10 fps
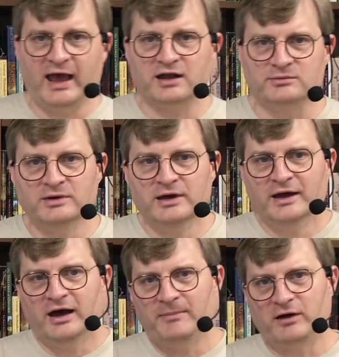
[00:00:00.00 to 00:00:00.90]
Adam
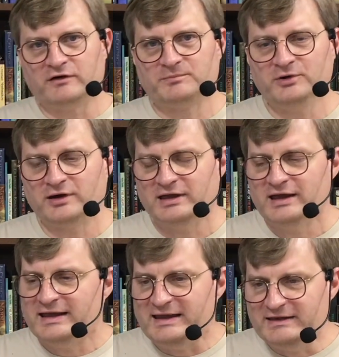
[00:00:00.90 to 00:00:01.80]
about his book,
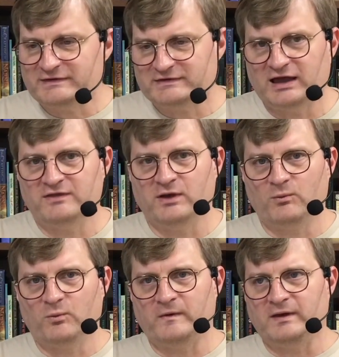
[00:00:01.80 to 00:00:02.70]
he said that
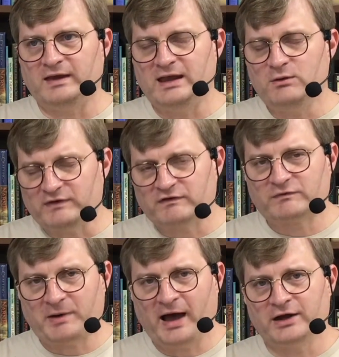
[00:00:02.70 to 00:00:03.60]
he was
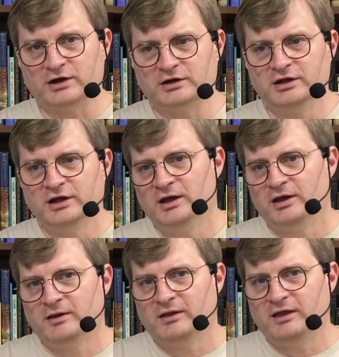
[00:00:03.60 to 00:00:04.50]
inspired
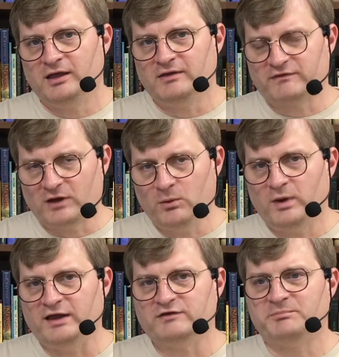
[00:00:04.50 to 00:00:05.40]
in some
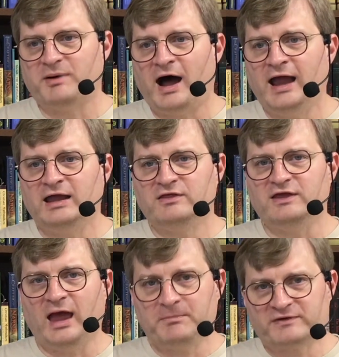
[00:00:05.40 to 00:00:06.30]
ways by
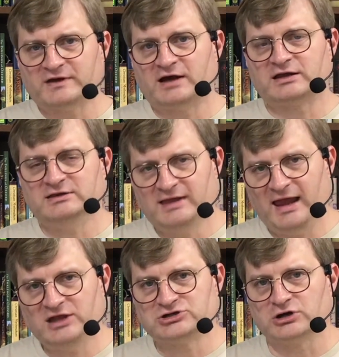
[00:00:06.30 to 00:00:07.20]
the episodic
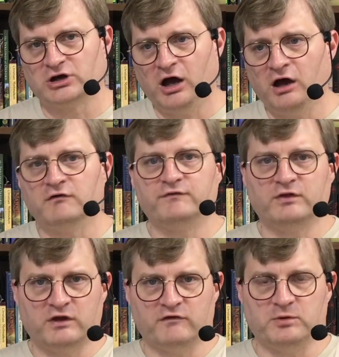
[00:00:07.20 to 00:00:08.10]
nature of The
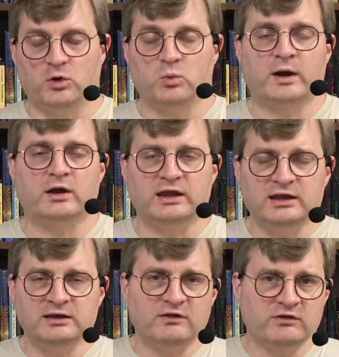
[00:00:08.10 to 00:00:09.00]
Love Boat, where
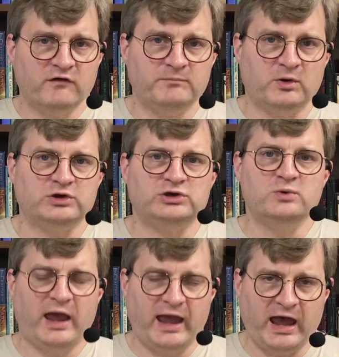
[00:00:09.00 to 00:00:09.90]
in The Love Boat, you
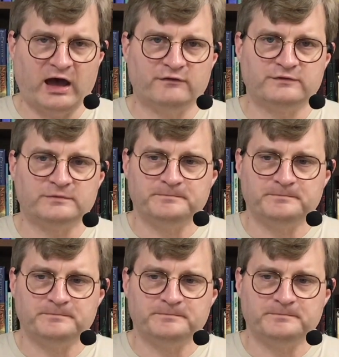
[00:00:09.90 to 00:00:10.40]
have